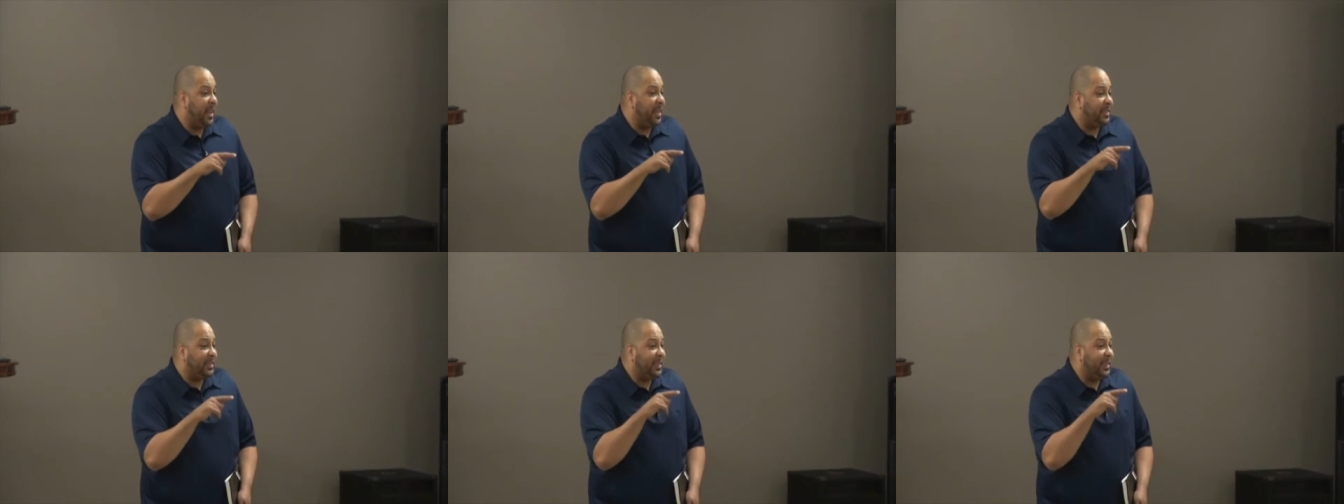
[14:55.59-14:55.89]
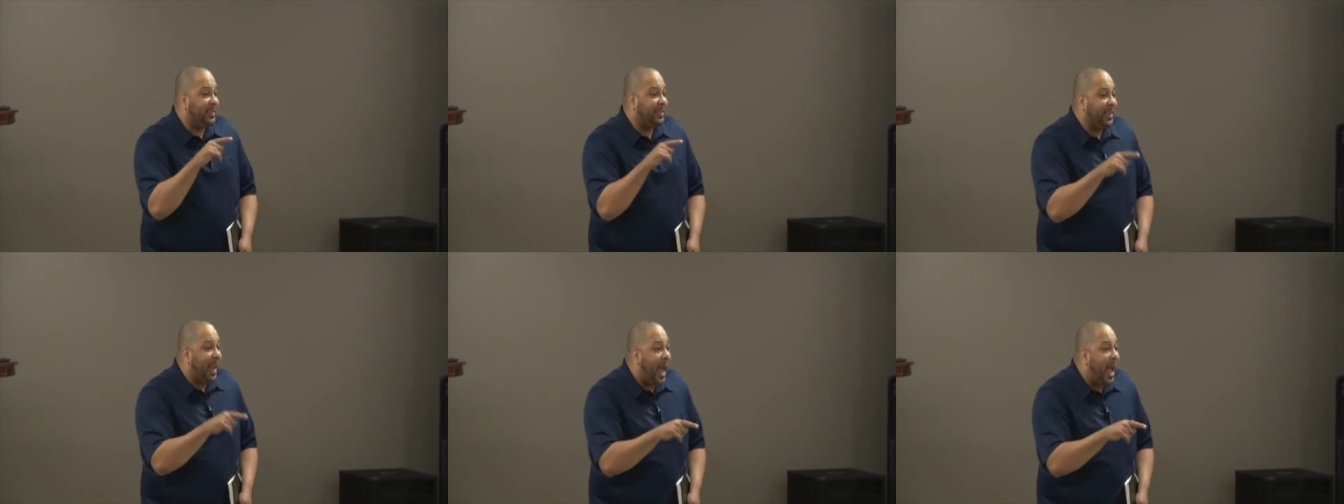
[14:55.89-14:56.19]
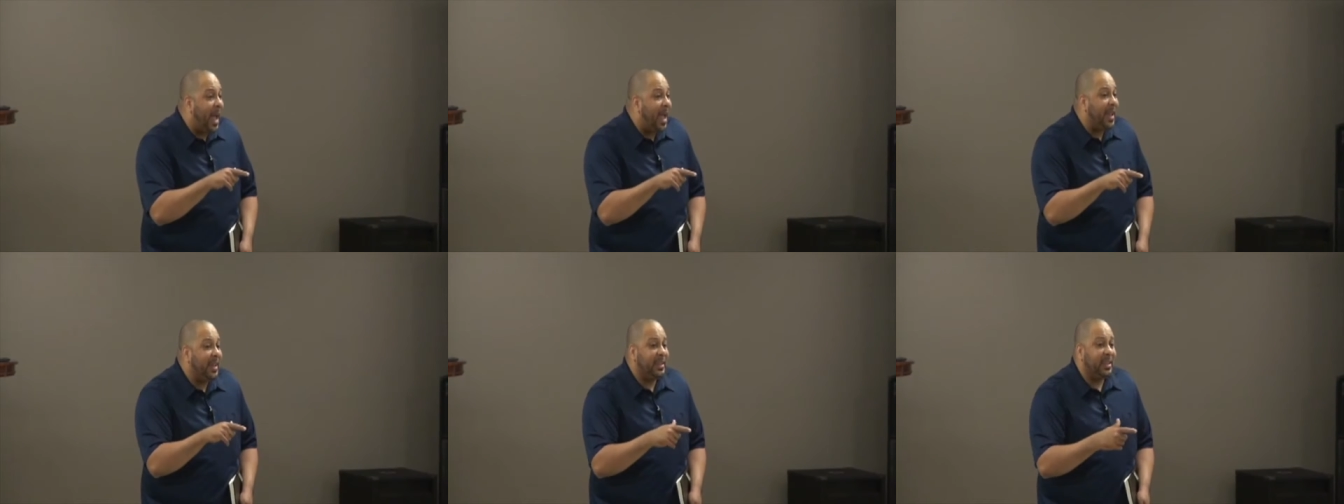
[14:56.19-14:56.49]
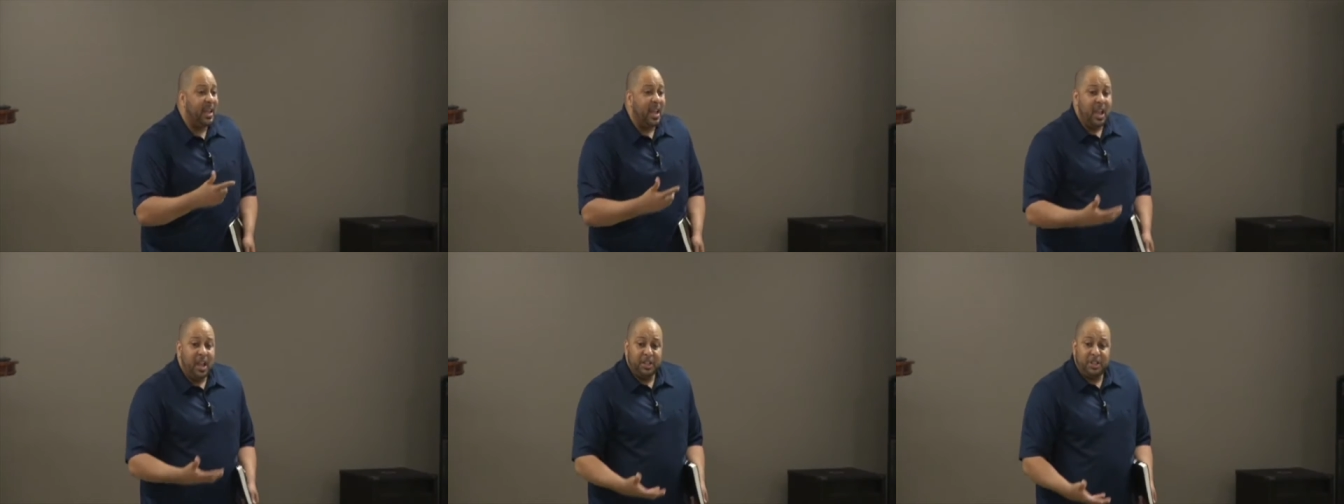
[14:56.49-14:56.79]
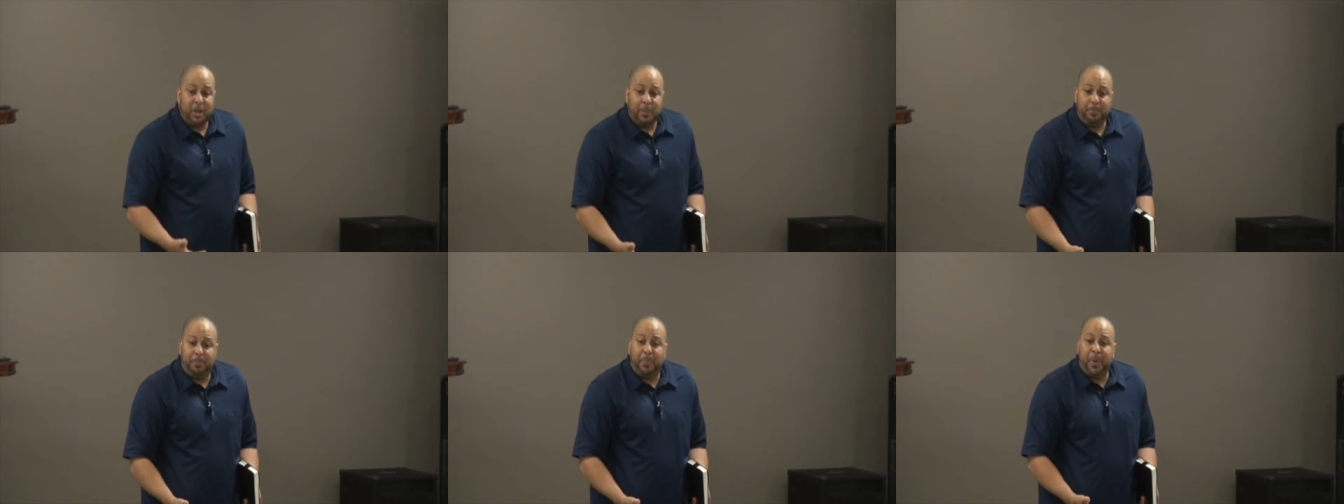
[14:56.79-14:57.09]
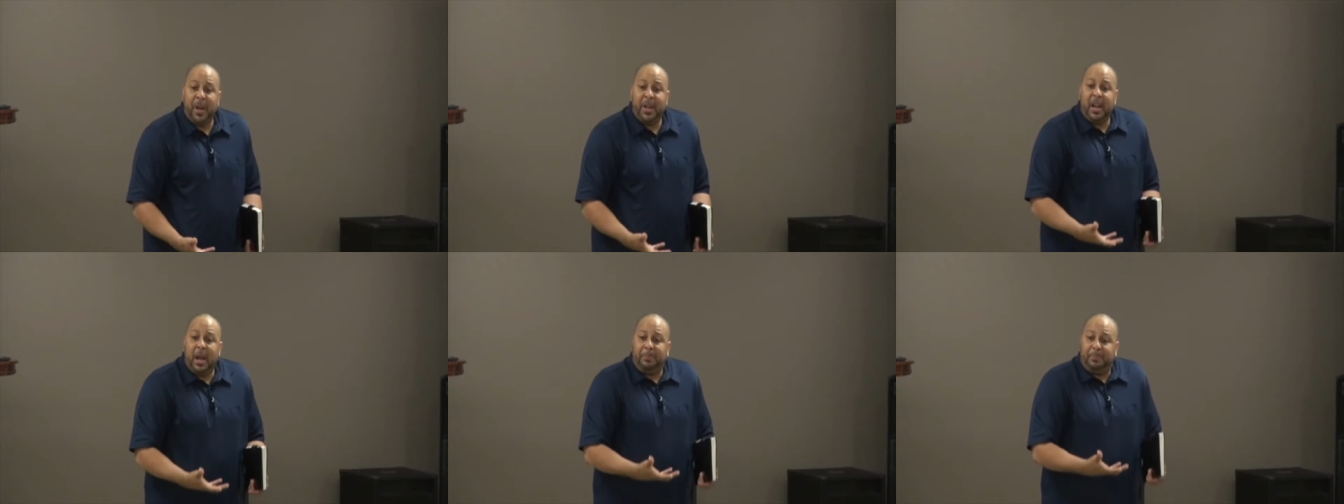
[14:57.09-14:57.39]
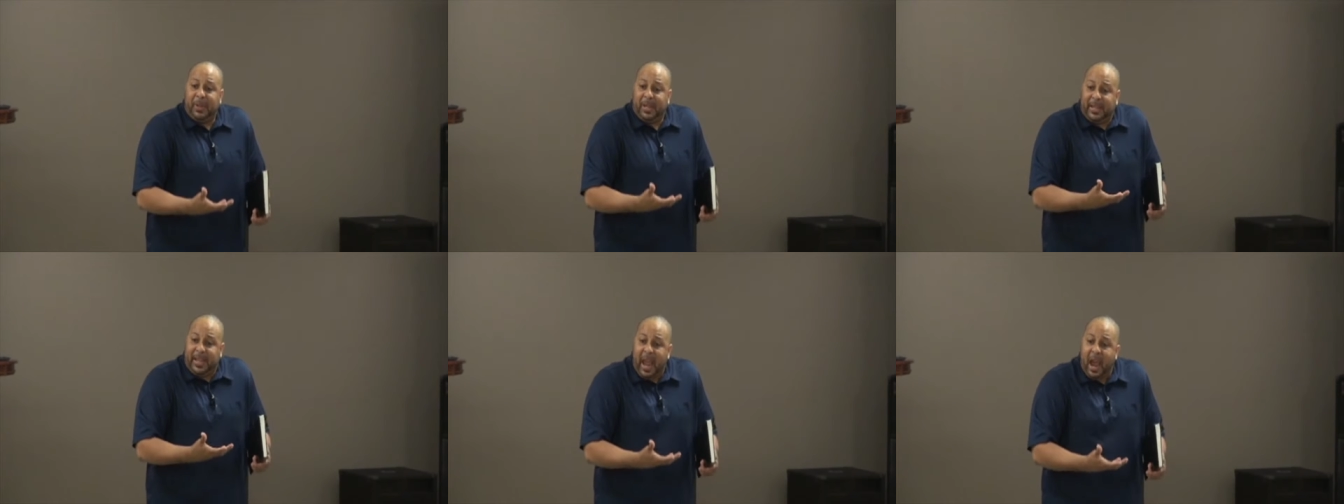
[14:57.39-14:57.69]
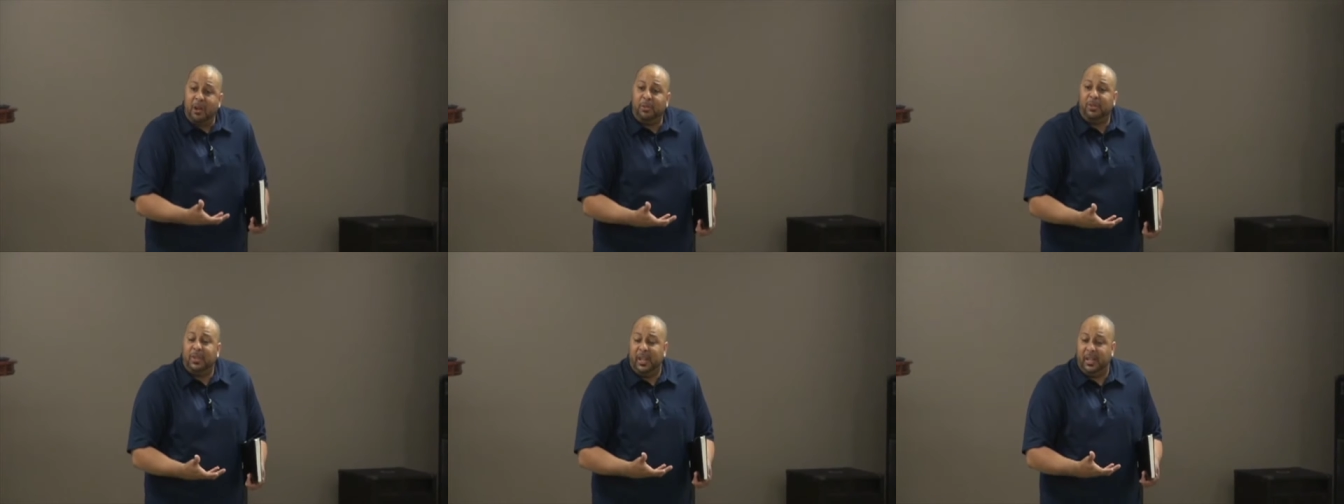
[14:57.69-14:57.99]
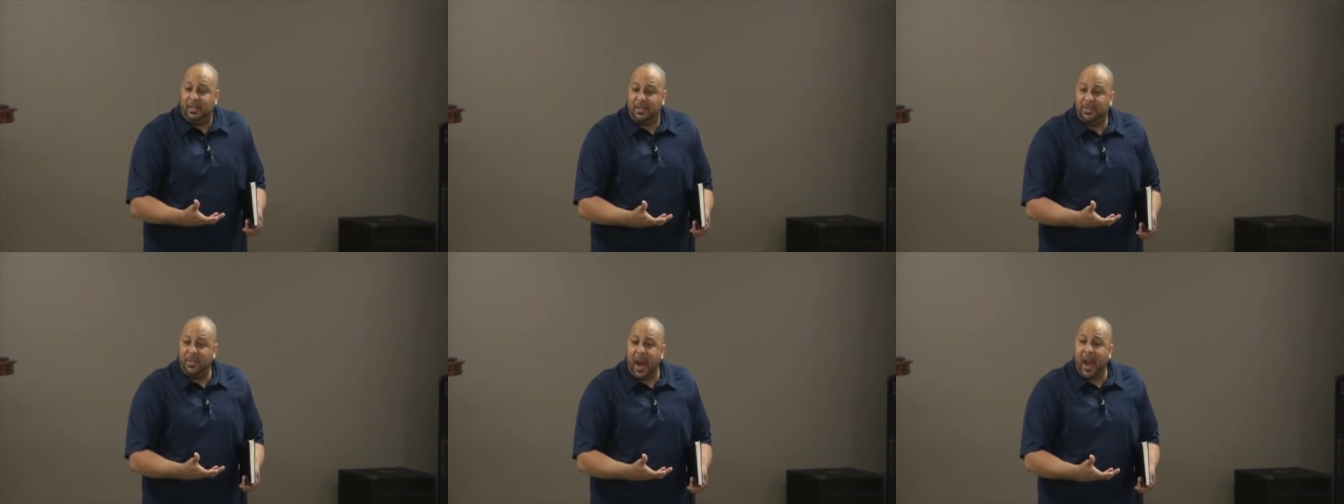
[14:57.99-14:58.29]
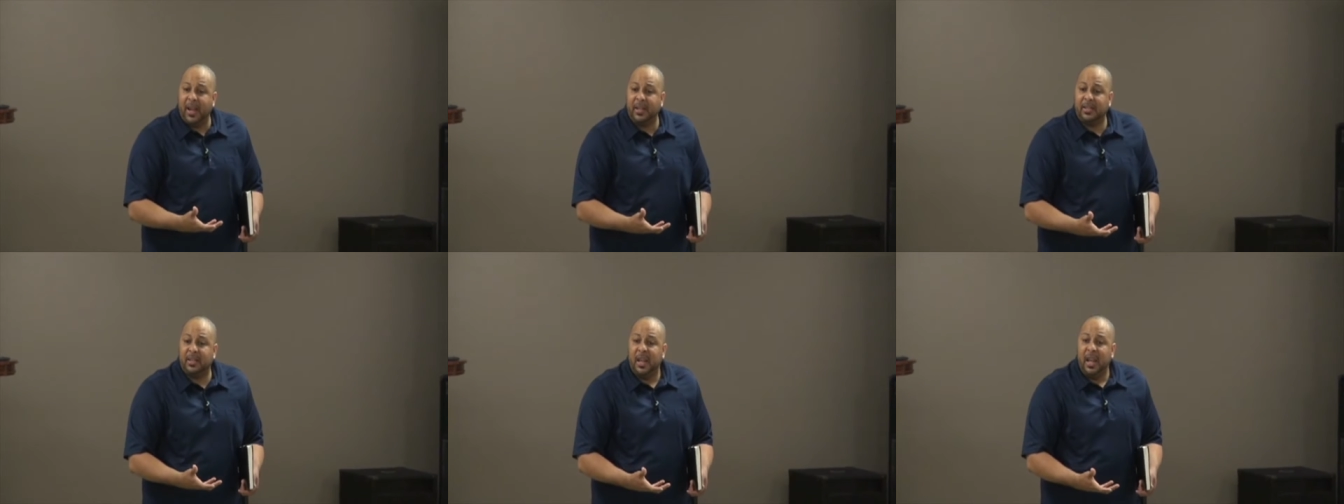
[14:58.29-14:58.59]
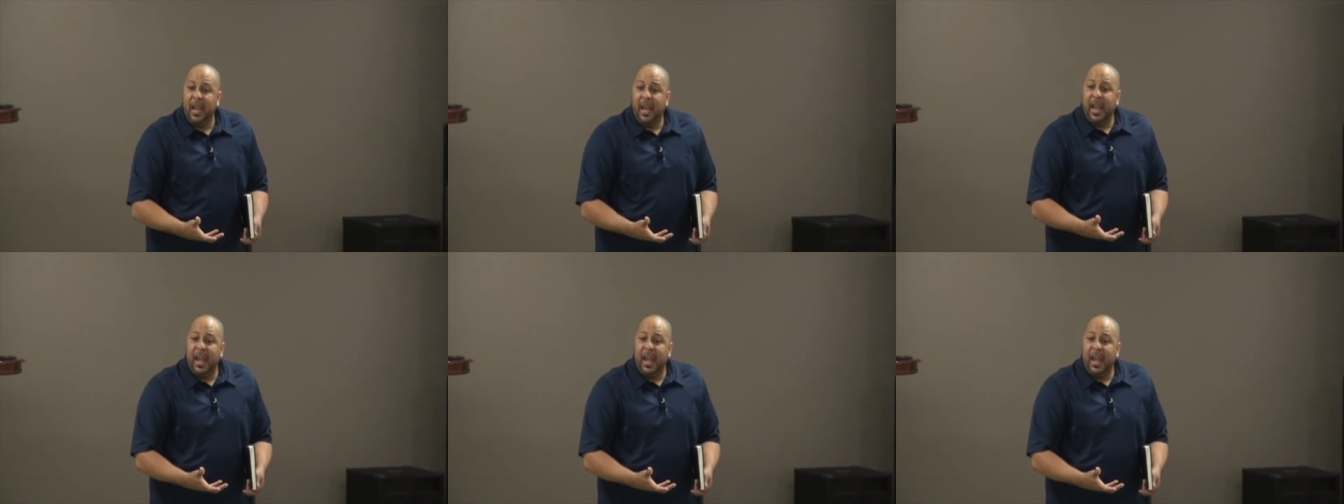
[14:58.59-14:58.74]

is designed to bring up the countenance, right?